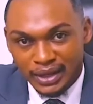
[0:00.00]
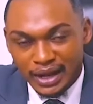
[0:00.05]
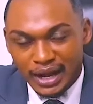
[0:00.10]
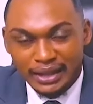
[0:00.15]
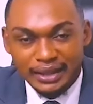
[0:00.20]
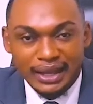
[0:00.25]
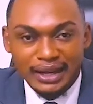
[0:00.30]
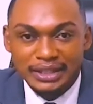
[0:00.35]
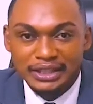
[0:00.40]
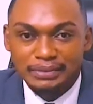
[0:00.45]

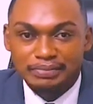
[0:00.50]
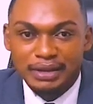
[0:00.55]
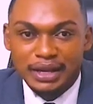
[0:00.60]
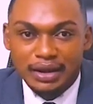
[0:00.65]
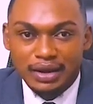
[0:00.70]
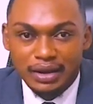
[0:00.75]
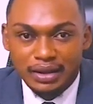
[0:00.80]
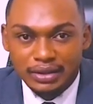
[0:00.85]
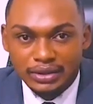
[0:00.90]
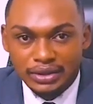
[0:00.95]
And that is
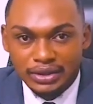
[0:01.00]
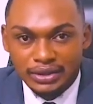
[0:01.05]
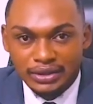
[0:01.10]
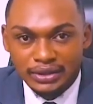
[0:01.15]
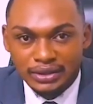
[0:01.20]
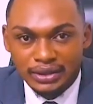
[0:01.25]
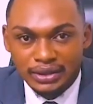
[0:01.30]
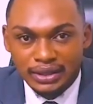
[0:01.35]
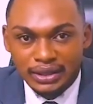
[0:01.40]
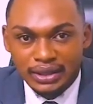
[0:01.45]

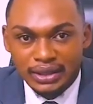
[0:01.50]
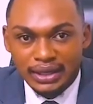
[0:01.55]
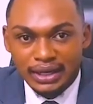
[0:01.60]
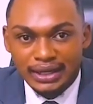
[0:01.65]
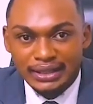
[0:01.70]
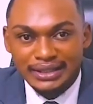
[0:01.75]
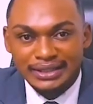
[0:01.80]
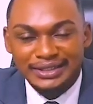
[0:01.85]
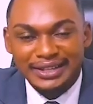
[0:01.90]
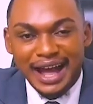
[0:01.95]
because
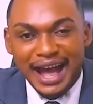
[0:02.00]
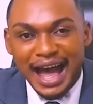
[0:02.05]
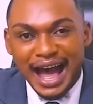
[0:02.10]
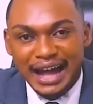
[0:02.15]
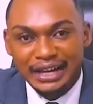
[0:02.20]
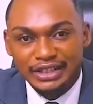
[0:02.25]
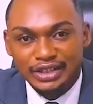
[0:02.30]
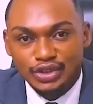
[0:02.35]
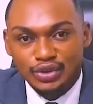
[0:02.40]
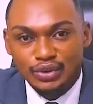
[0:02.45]
it is
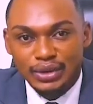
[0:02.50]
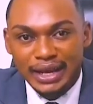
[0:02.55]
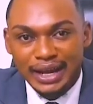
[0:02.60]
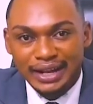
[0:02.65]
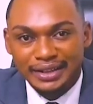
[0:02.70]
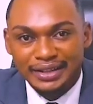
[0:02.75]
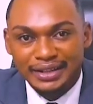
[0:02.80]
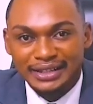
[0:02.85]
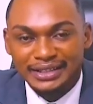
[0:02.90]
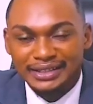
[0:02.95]
hard to
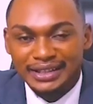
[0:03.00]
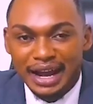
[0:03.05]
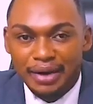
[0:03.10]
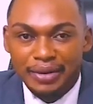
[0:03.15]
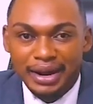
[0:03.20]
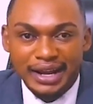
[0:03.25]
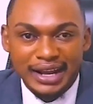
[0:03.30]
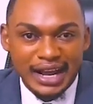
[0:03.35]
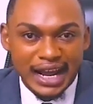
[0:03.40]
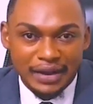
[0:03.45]
get
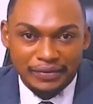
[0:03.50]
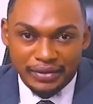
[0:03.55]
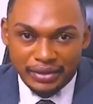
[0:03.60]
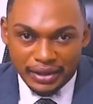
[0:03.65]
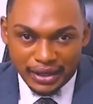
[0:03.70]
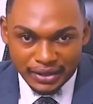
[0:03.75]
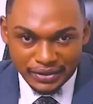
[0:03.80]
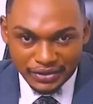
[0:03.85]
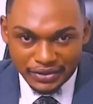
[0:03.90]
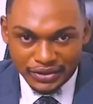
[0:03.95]
direct
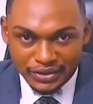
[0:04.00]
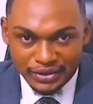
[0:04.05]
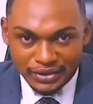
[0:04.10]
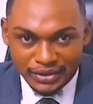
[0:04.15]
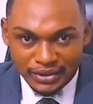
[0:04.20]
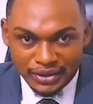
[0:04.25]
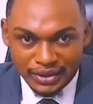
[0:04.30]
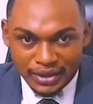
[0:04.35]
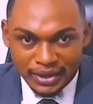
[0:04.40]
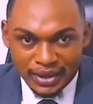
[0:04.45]

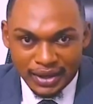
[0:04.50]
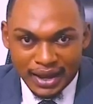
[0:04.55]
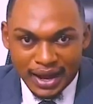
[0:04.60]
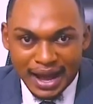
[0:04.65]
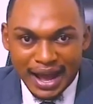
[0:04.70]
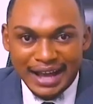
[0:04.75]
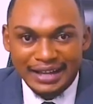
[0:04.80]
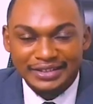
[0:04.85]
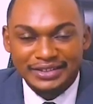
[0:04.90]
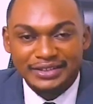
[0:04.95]
evidence,
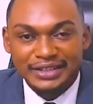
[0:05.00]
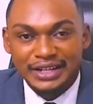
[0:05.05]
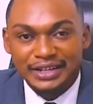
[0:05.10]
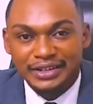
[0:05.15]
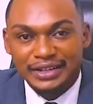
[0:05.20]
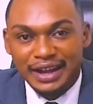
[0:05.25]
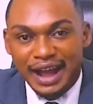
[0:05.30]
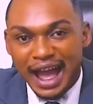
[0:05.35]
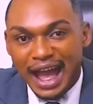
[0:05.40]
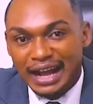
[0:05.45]
as
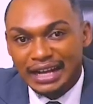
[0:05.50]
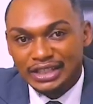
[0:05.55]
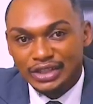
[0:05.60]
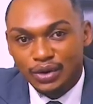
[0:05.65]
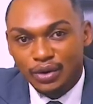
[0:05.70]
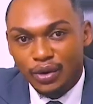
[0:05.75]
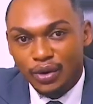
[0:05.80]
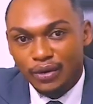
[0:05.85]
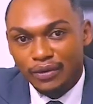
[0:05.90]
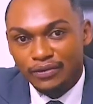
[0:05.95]
the
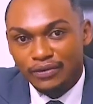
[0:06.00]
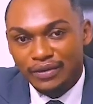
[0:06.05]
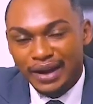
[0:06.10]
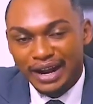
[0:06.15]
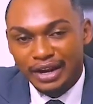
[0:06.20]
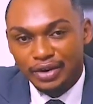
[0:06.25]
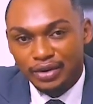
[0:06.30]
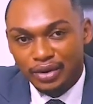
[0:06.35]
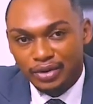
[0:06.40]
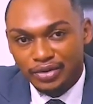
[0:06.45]
act of
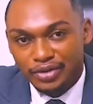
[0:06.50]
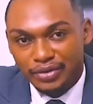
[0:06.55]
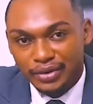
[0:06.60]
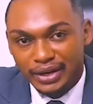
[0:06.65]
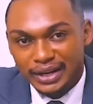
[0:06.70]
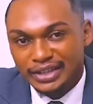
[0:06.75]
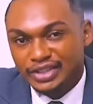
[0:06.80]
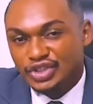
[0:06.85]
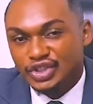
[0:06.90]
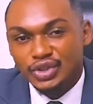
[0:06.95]
adultery
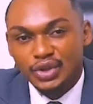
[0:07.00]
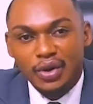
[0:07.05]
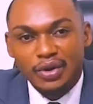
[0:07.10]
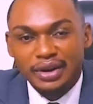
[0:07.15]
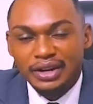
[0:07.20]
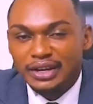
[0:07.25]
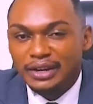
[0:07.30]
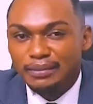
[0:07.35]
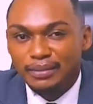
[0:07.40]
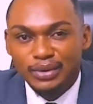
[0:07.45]
is done
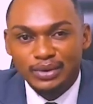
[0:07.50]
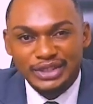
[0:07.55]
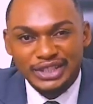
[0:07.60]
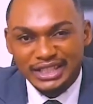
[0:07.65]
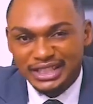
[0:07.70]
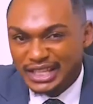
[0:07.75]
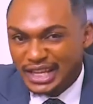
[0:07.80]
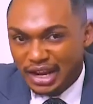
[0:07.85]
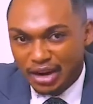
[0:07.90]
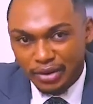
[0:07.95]
in the
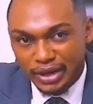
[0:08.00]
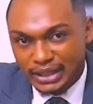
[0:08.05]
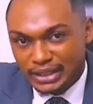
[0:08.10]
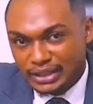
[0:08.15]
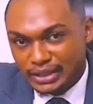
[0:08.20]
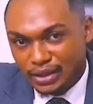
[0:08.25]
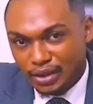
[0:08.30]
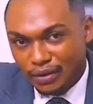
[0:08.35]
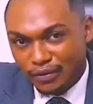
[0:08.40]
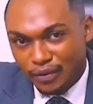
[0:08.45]
most
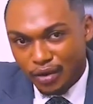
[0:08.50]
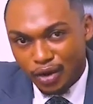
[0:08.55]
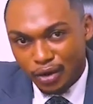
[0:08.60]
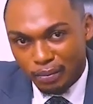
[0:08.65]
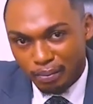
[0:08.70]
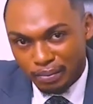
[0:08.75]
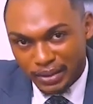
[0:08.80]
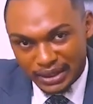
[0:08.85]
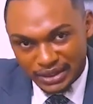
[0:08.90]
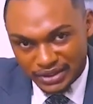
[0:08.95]
secret of
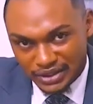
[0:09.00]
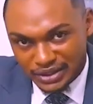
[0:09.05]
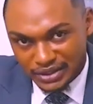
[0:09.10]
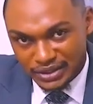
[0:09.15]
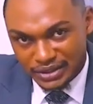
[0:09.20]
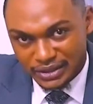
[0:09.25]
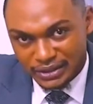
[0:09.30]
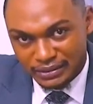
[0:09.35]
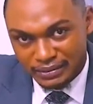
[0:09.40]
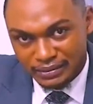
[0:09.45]
all
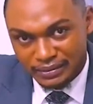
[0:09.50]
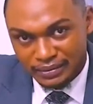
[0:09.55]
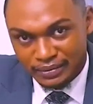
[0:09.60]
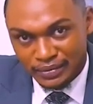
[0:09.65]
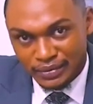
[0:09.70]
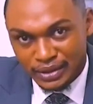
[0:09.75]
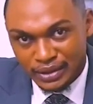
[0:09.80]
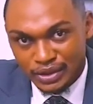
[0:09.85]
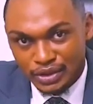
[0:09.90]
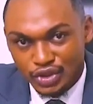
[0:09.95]
places.
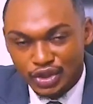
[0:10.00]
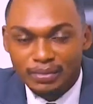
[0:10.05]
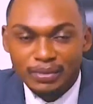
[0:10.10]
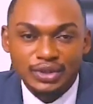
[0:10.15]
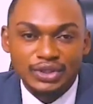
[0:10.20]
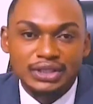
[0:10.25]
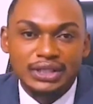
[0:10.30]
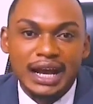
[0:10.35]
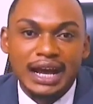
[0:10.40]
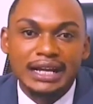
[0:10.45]
So
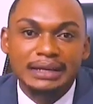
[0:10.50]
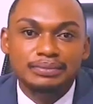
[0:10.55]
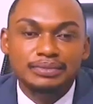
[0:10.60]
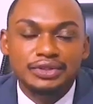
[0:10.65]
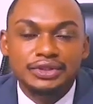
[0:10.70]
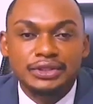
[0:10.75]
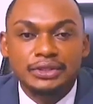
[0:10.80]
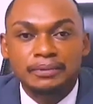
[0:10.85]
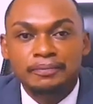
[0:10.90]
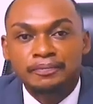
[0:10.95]
most
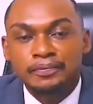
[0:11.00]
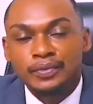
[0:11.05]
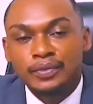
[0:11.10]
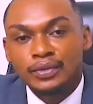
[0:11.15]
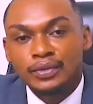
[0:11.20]
times,